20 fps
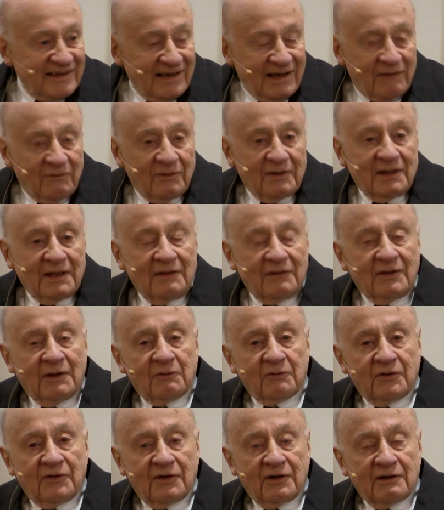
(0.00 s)
and he,
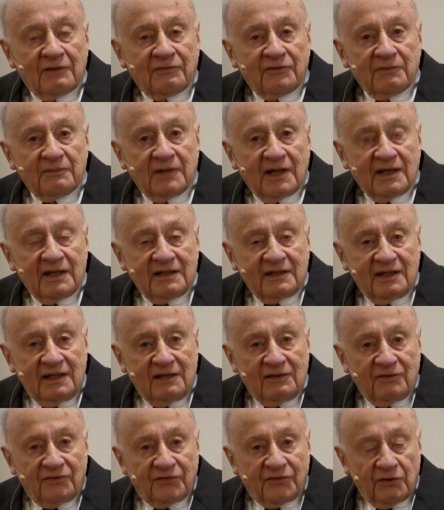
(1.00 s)
they were there from
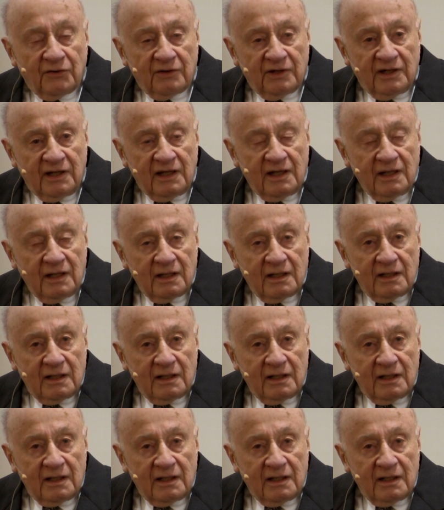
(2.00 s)
1930 to